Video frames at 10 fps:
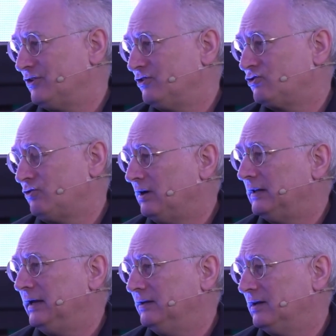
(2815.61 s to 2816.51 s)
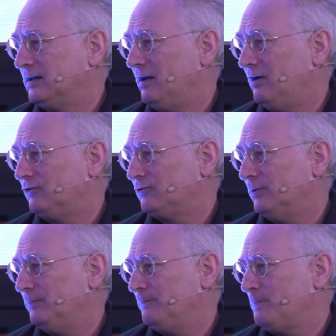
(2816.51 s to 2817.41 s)
are struggling in the
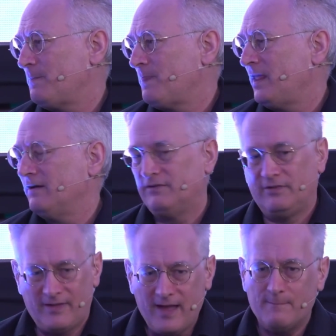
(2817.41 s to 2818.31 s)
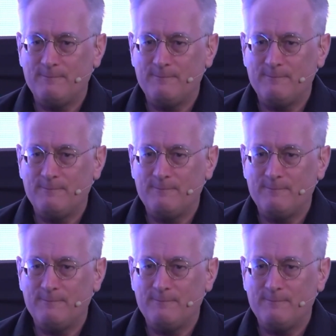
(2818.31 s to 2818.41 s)
classroom, for them,